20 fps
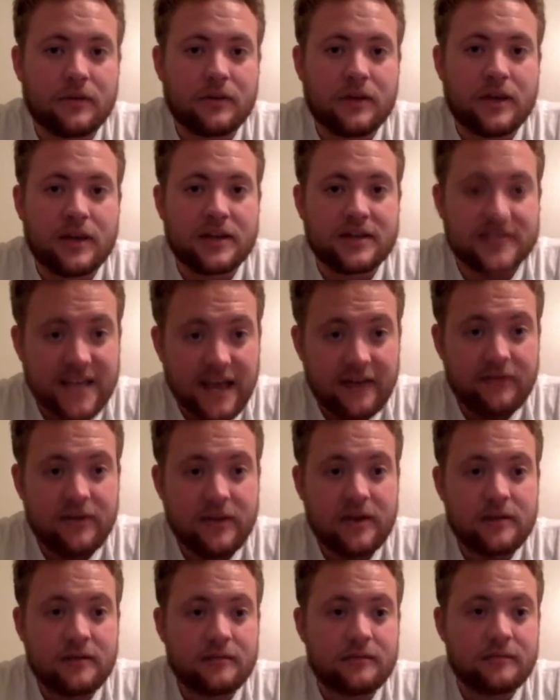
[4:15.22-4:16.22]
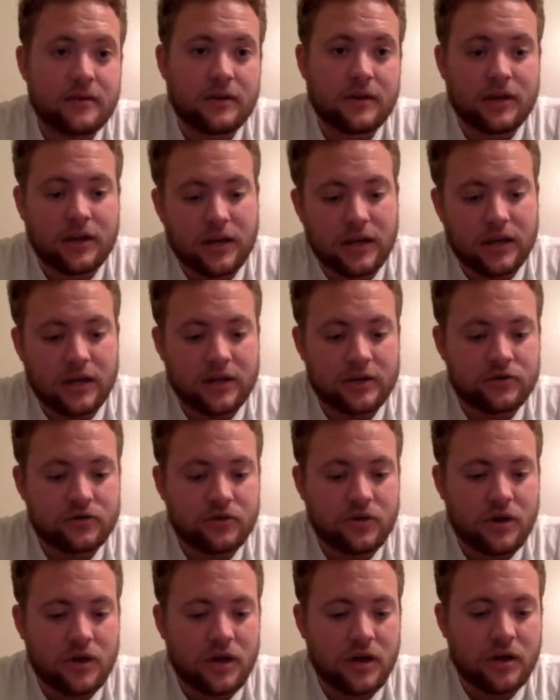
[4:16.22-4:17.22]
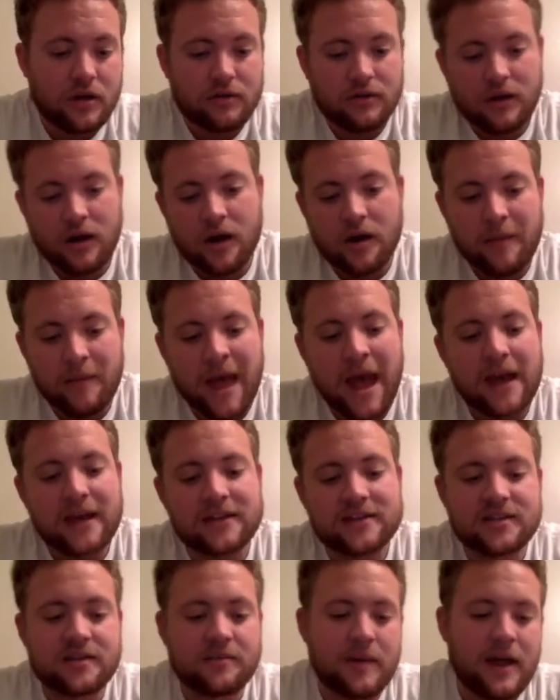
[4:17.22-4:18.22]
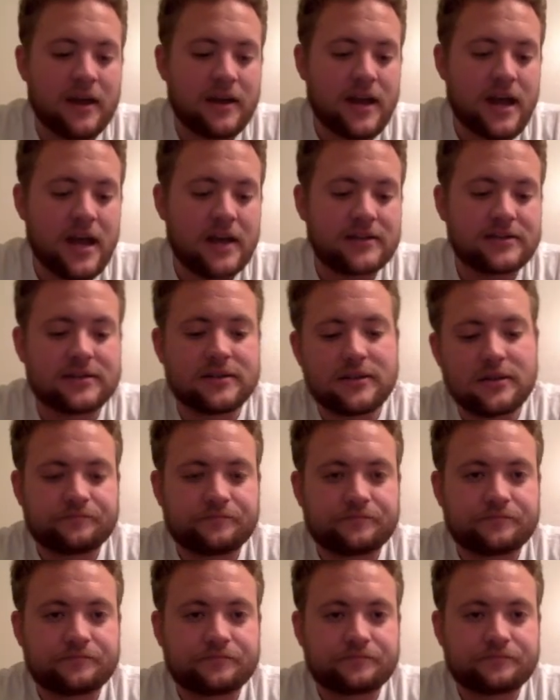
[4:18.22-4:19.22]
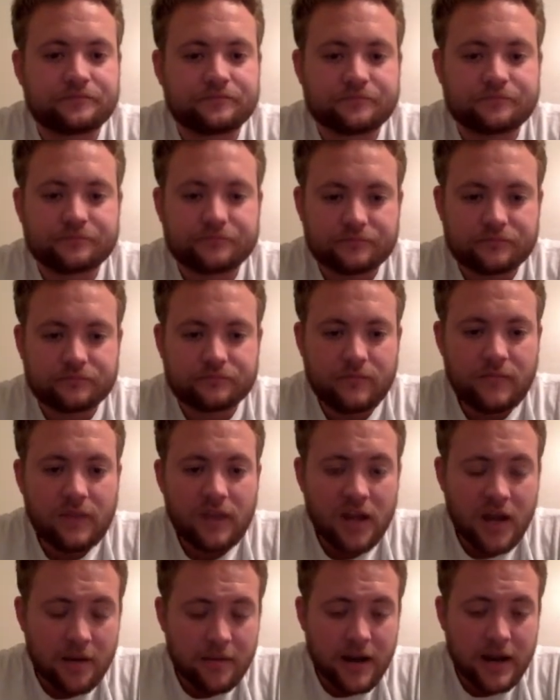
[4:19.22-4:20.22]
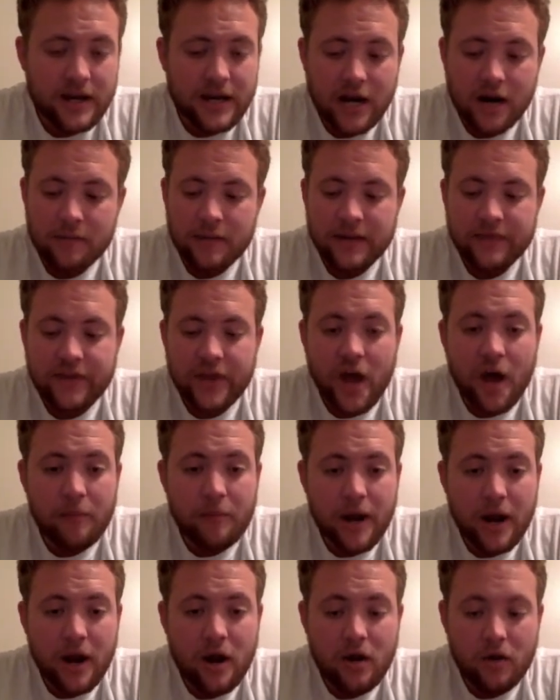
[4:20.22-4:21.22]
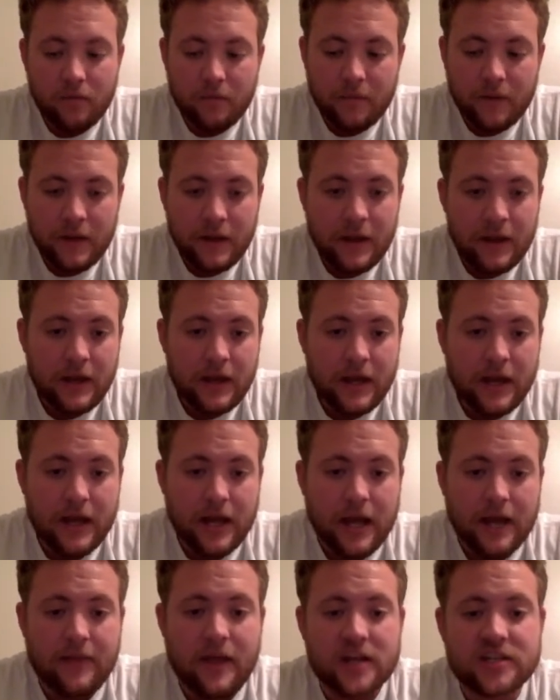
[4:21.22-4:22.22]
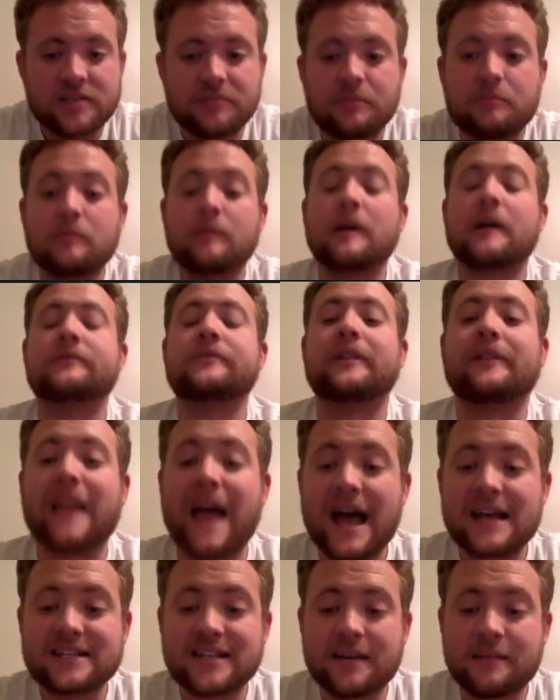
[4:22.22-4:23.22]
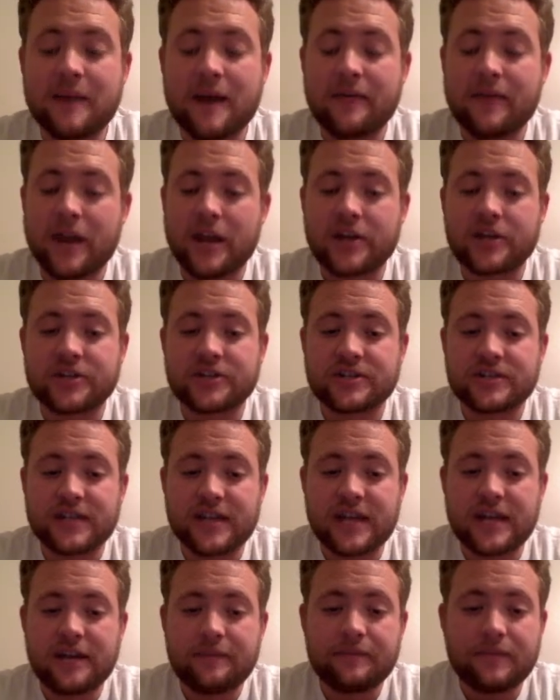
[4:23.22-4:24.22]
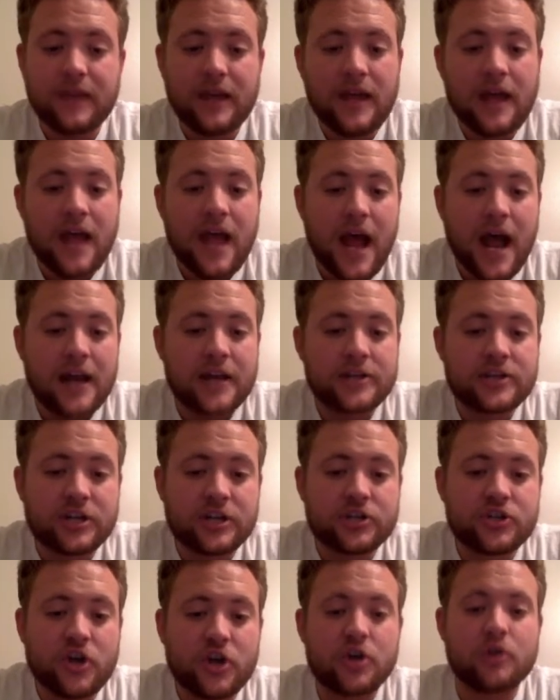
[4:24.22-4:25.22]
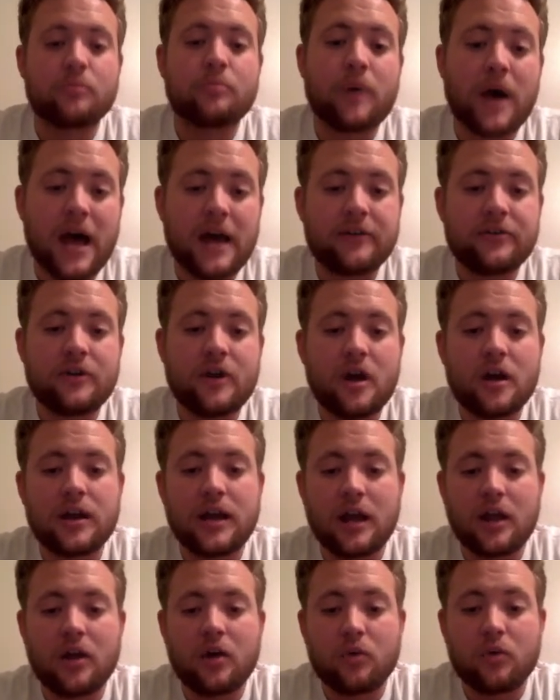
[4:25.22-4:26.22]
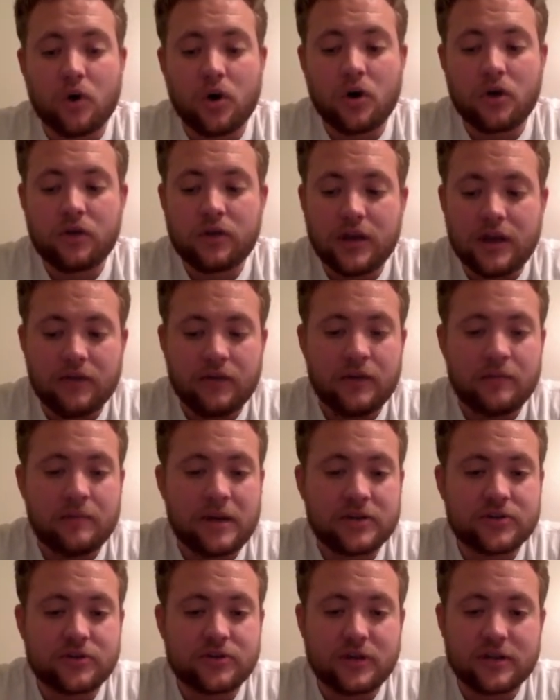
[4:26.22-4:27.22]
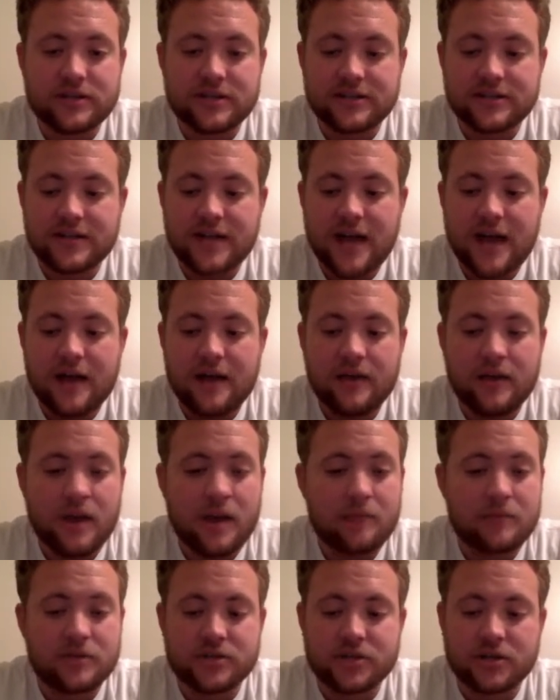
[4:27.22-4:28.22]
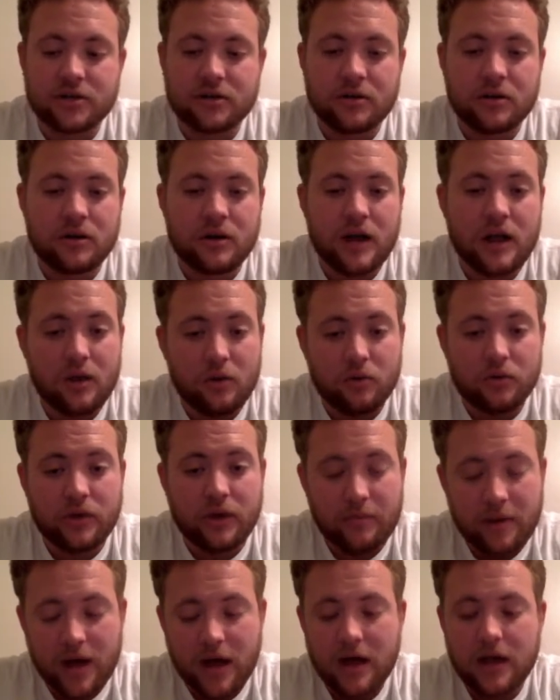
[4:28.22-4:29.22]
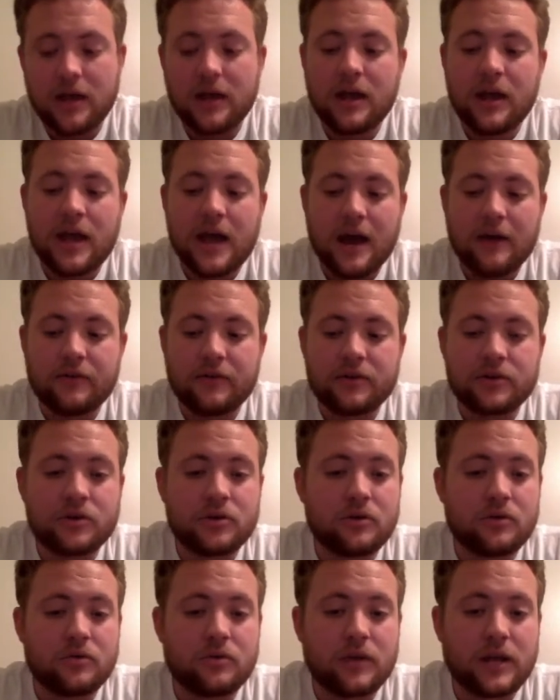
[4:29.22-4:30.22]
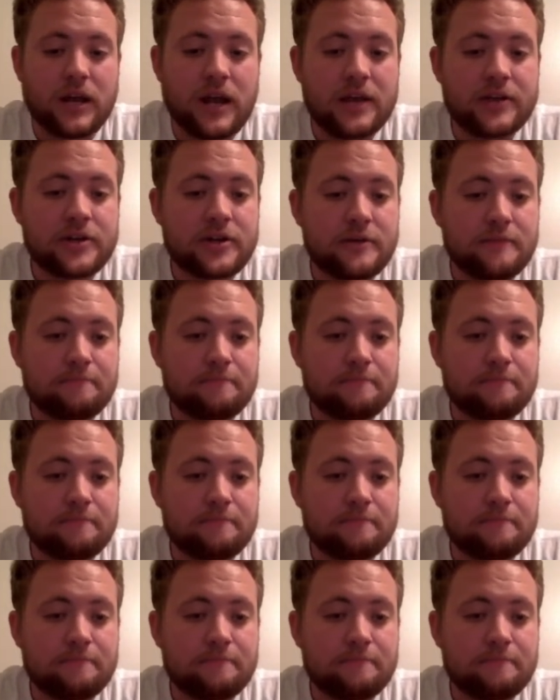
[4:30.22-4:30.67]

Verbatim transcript: Save it. You can, uh, on a Mac, it's Command-S. Come down here, I'm going to hit the up arrow, and that's going to bring up the last command that I just did. And it's going to show you Python hello world, and then make sure that says that, and then I'm just going to, or hello world.py, and then do hit enter,